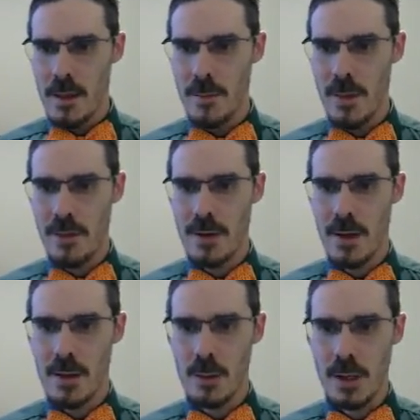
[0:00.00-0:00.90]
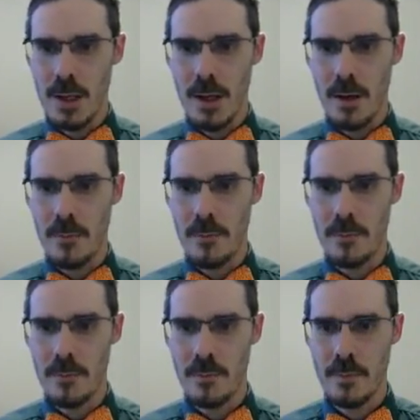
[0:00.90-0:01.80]
Let me have another look here.
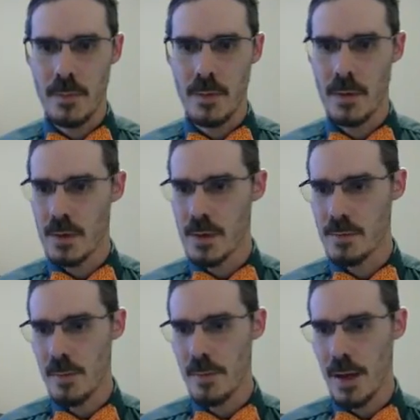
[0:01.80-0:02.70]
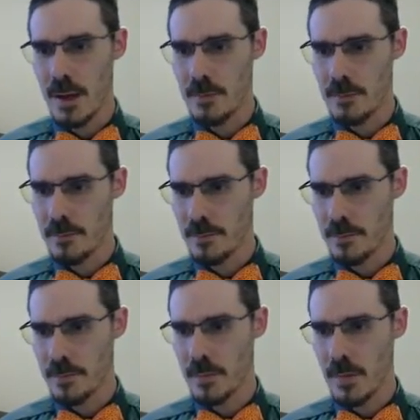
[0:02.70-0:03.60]
Just rub that out.
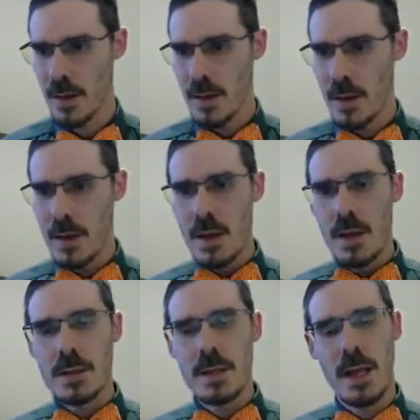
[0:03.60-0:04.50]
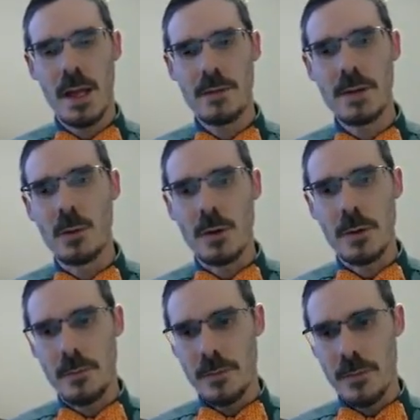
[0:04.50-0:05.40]
So now have a look.
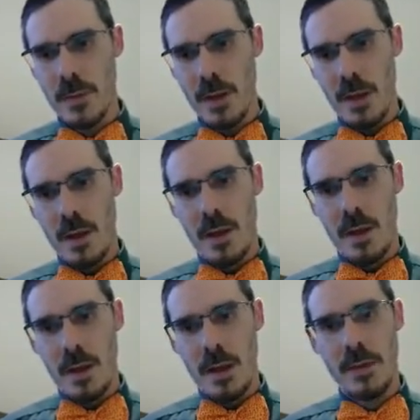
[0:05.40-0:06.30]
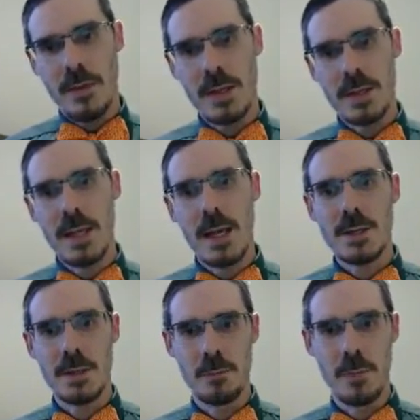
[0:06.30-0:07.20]
At this
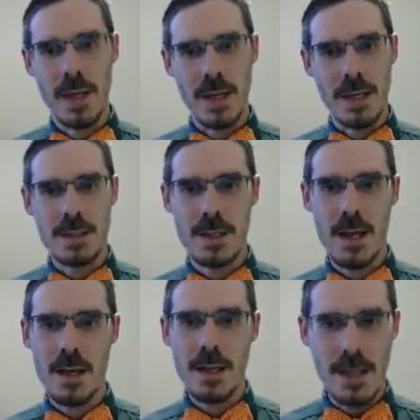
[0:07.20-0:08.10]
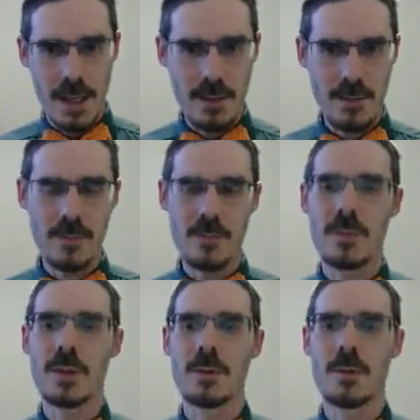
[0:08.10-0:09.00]
section B, let's start again
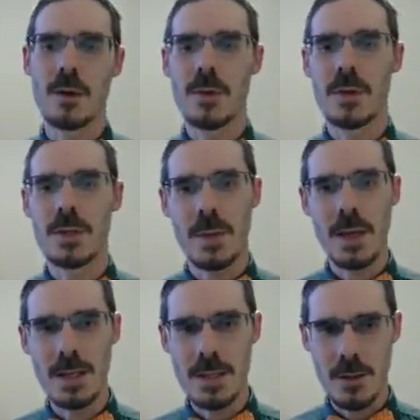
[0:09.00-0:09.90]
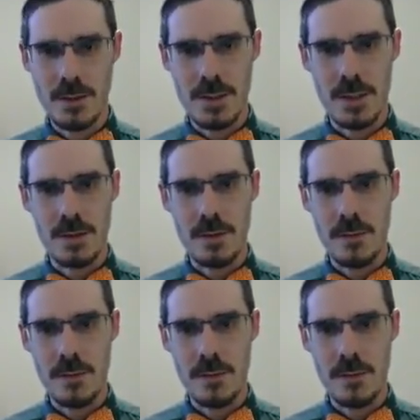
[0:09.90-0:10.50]
with the one where the speed is constant.